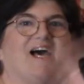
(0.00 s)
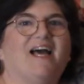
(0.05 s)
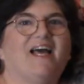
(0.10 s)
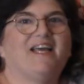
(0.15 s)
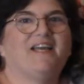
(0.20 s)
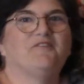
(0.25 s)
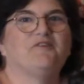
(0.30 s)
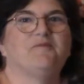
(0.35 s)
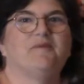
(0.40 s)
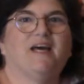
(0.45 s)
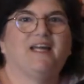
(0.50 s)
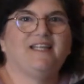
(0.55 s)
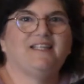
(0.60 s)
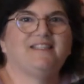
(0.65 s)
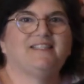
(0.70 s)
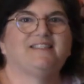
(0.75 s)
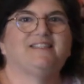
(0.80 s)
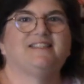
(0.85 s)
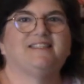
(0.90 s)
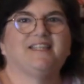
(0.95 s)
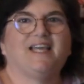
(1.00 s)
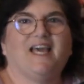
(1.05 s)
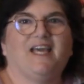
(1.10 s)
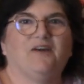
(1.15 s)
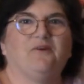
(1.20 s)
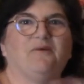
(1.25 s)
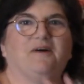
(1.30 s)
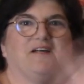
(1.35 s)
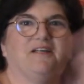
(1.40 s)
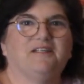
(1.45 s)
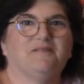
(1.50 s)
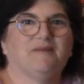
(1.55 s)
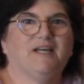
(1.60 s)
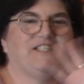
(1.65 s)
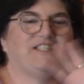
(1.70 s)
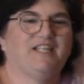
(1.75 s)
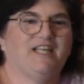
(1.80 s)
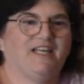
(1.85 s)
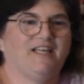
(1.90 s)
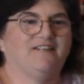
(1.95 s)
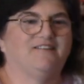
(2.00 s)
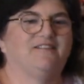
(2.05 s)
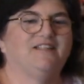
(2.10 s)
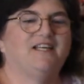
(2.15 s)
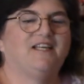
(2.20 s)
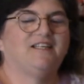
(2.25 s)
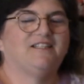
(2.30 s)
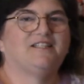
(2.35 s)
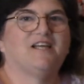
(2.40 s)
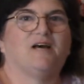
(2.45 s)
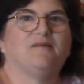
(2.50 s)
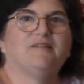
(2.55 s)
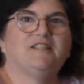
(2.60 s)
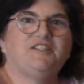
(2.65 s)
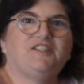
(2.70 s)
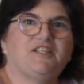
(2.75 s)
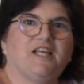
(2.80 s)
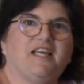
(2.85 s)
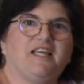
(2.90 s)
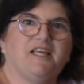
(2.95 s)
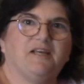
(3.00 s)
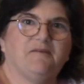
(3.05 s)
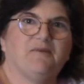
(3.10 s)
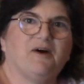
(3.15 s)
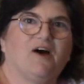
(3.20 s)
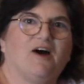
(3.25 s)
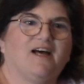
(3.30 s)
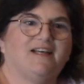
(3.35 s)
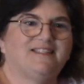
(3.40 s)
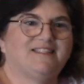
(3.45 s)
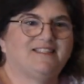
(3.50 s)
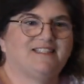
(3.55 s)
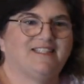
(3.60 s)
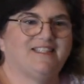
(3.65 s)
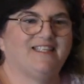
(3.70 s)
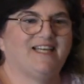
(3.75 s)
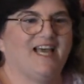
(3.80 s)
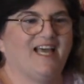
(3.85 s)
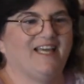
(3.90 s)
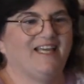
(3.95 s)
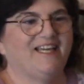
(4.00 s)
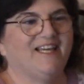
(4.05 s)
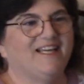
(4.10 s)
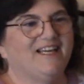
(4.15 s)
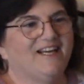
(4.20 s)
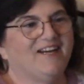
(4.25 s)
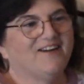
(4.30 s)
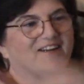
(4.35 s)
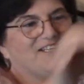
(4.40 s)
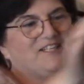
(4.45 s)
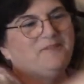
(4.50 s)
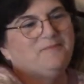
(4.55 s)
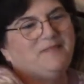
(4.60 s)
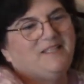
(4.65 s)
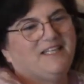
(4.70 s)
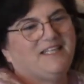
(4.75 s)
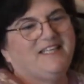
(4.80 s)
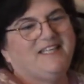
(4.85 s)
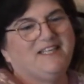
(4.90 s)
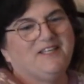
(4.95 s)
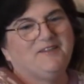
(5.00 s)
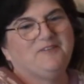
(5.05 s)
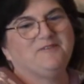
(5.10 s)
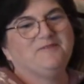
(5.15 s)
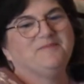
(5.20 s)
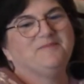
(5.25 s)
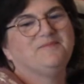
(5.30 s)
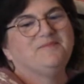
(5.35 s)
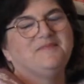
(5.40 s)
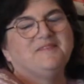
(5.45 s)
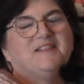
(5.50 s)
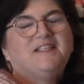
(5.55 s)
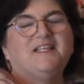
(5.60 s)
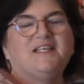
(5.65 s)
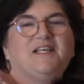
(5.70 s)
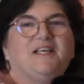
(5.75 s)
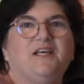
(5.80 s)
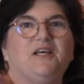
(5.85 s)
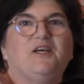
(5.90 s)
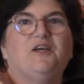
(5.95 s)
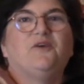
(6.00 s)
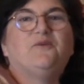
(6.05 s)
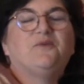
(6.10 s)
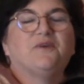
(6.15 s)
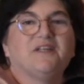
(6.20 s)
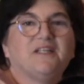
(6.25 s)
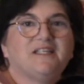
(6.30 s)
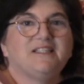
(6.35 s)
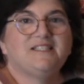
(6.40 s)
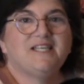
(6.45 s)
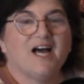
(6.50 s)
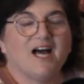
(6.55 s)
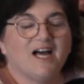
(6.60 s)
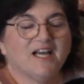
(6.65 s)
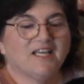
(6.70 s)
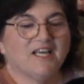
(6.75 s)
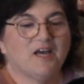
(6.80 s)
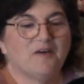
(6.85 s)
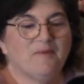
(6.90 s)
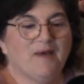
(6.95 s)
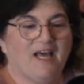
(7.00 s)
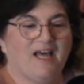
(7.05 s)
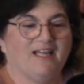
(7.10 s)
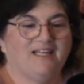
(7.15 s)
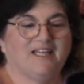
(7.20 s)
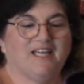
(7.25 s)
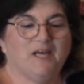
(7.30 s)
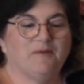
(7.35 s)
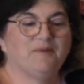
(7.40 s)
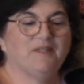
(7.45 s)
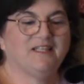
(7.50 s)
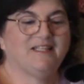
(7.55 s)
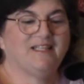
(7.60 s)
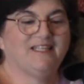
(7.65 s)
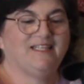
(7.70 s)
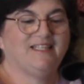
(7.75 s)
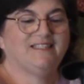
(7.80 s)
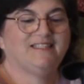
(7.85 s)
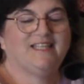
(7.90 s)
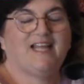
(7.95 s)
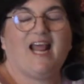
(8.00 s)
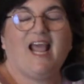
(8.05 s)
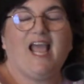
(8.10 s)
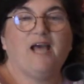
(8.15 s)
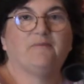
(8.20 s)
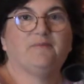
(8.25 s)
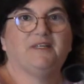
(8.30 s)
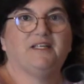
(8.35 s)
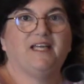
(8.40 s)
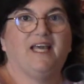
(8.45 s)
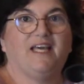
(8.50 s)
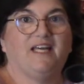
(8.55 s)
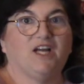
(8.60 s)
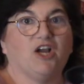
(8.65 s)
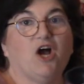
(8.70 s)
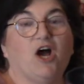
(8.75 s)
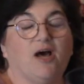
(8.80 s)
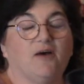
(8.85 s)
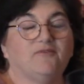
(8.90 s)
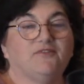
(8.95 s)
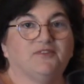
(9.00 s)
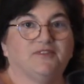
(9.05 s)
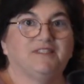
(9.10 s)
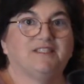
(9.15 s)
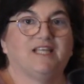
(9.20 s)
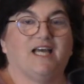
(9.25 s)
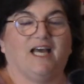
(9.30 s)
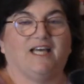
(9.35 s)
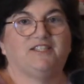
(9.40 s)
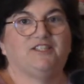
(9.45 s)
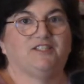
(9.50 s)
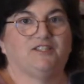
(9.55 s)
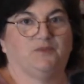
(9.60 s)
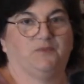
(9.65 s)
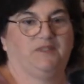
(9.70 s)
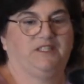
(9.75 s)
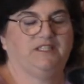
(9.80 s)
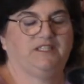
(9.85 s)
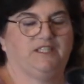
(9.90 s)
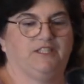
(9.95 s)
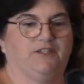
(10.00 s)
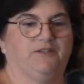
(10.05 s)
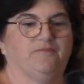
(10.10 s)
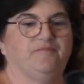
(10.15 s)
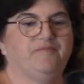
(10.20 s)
Hi everybody, this is Gayle. Welcome to my channel. Tomlin's shaking paws today. Aren't you being cute? We're going to talk about a couple of things that happened at a conference I just went to.